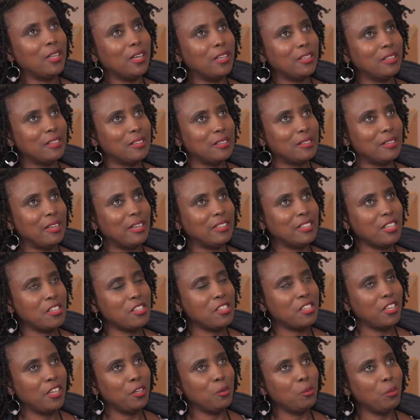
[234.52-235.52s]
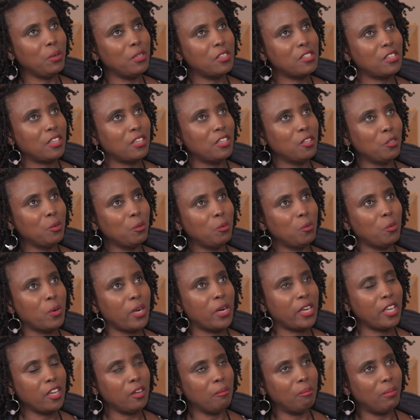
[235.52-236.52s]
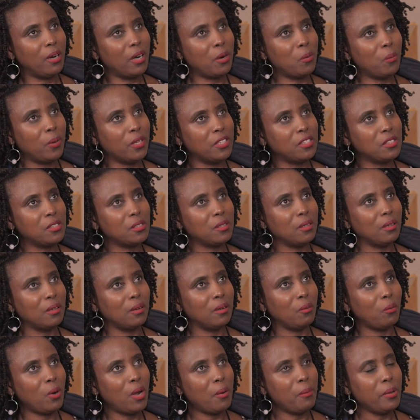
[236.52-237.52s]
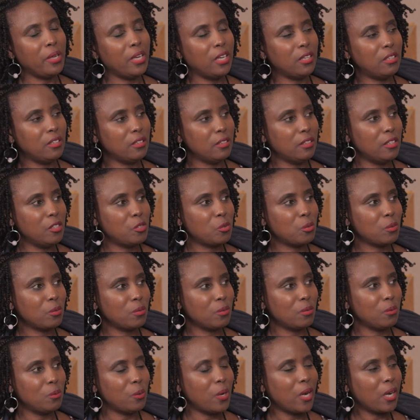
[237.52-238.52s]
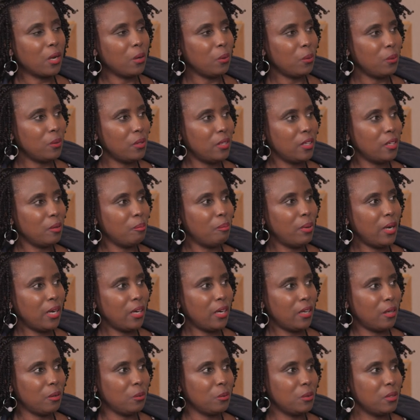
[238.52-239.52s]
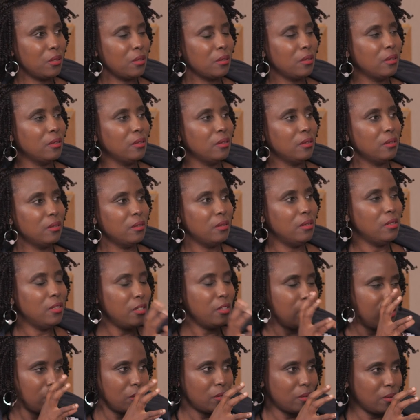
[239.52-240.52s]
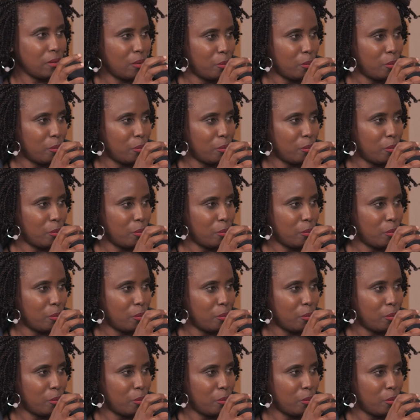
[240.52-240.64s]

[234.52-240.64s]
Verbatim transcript: that as i said we started working backwards mm. where are we getting this workload and burnout mm. this